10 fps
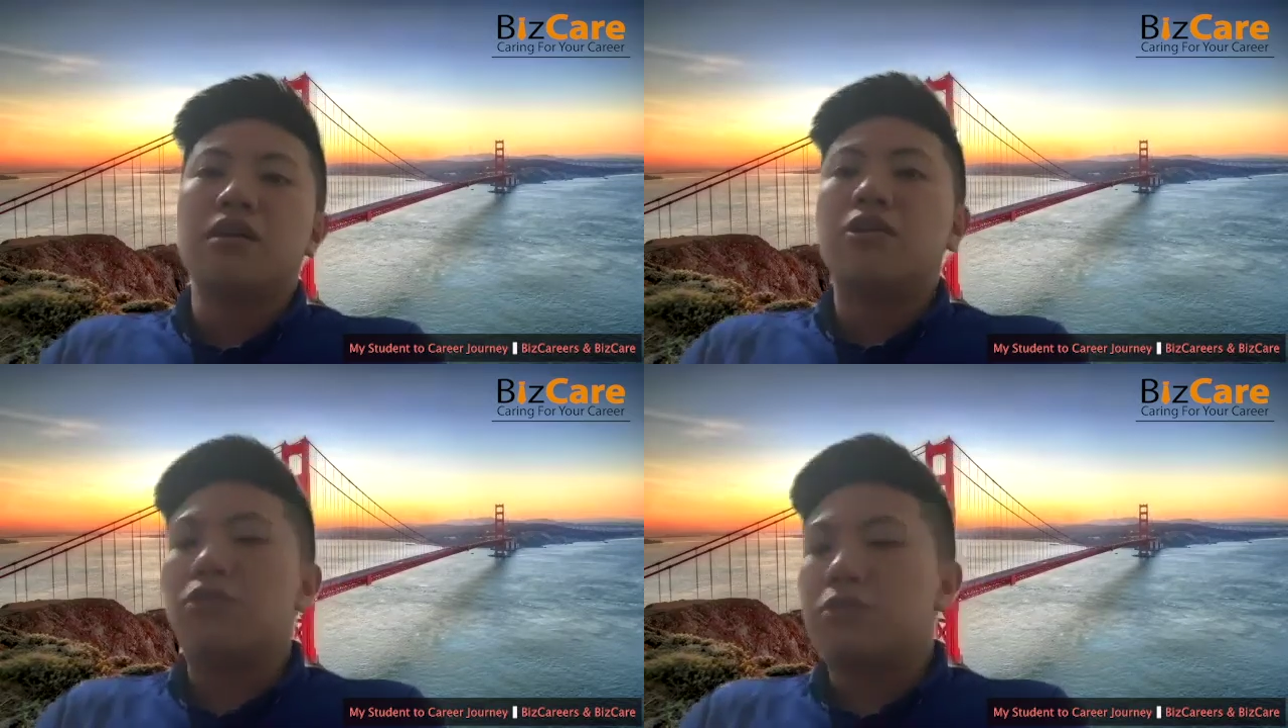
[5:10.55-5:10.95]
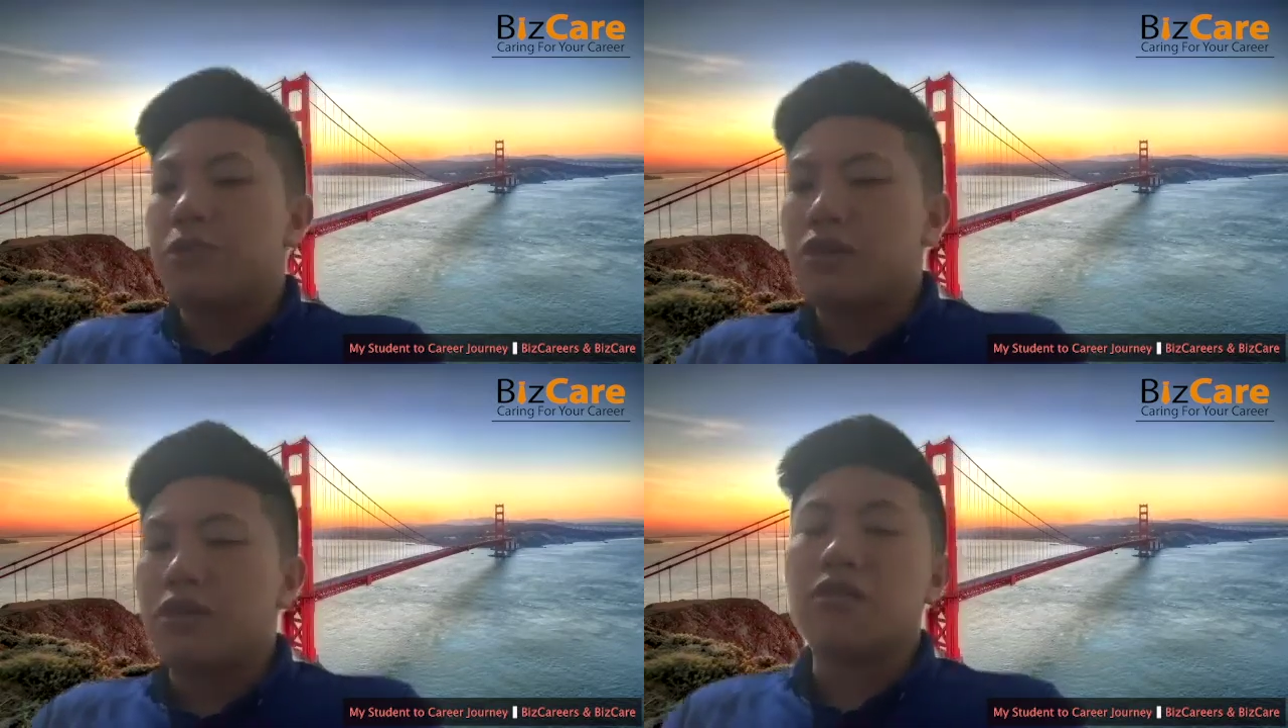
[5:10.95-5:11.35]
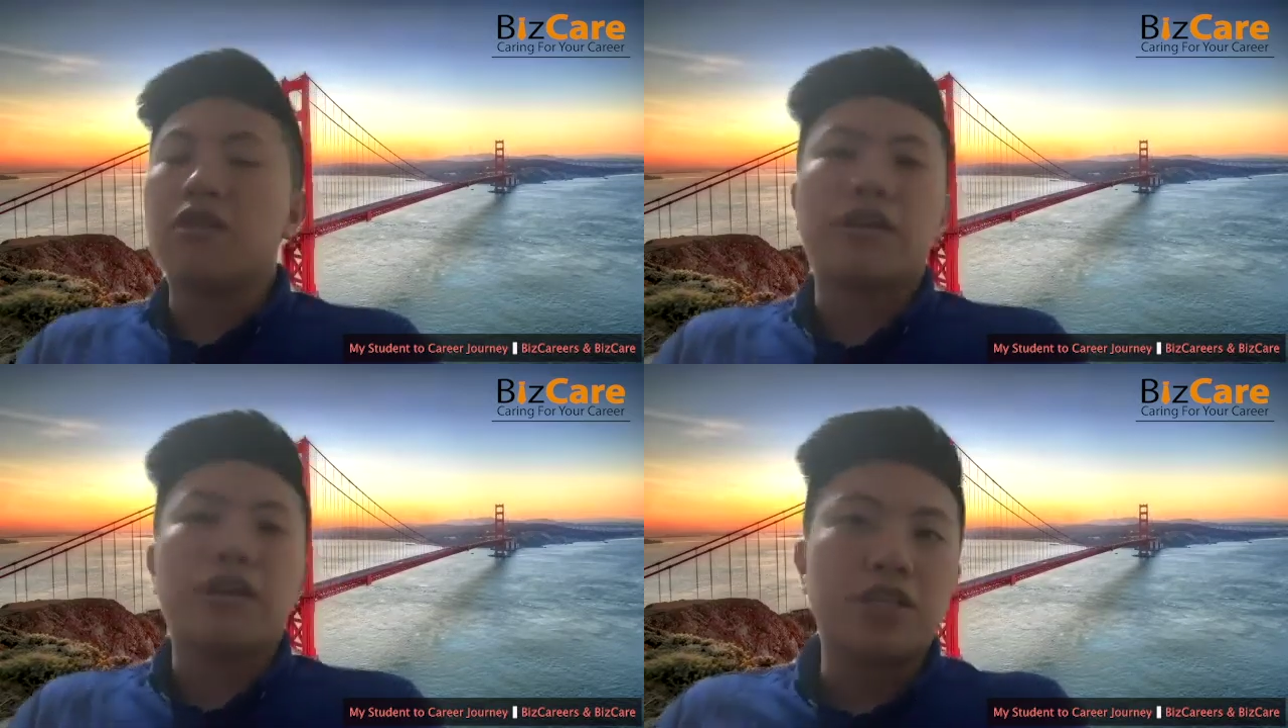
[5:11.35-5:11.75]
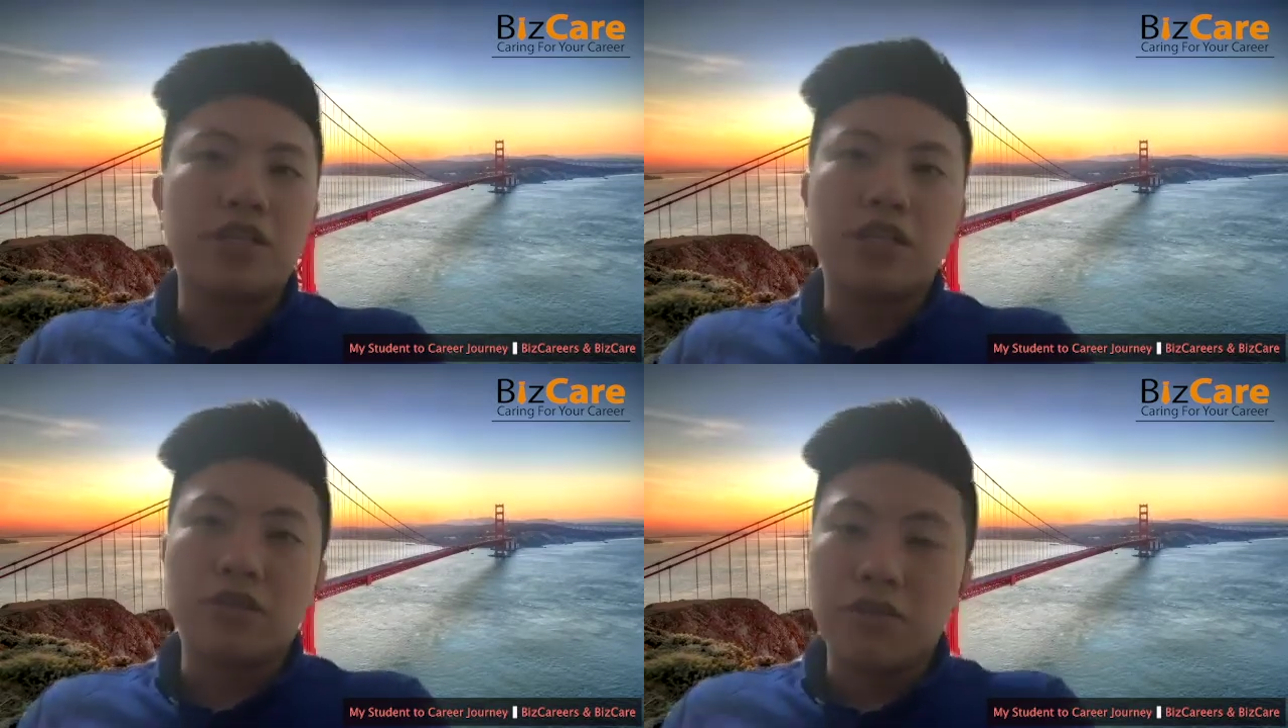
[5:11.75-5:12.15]
it was between going on
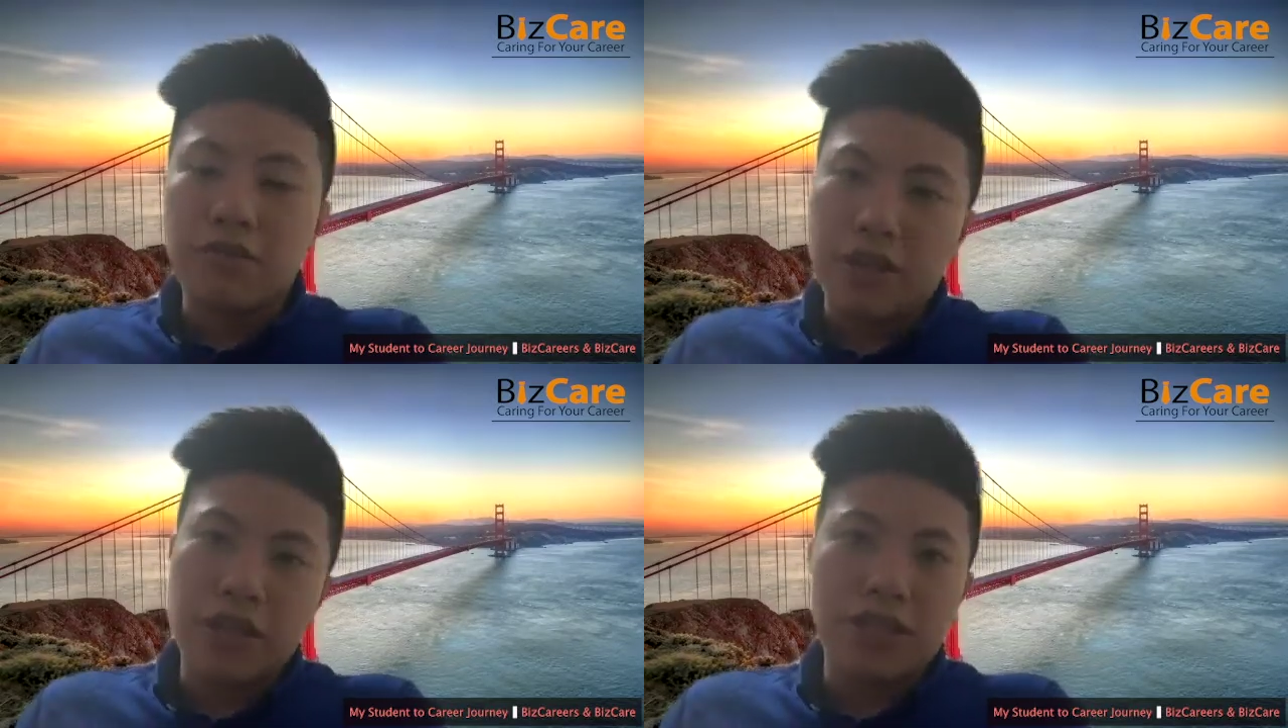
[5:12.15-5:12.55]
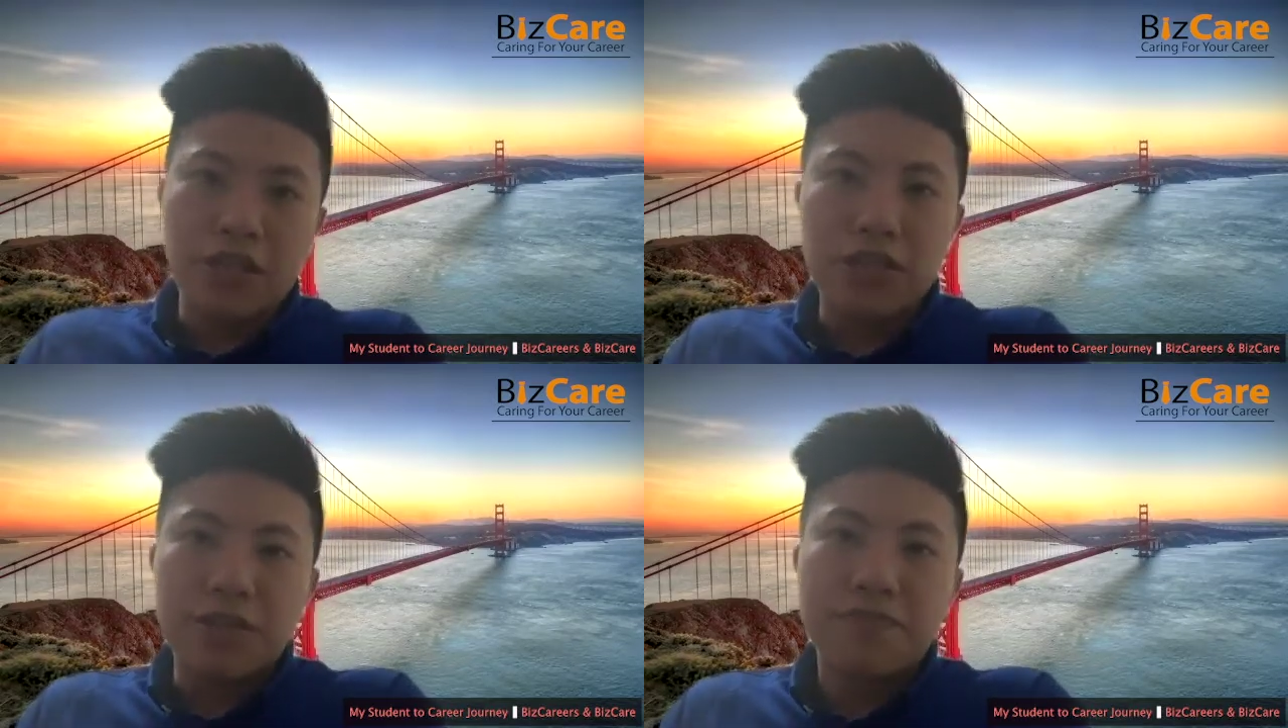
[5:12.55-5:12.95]
exchange and going for the internship.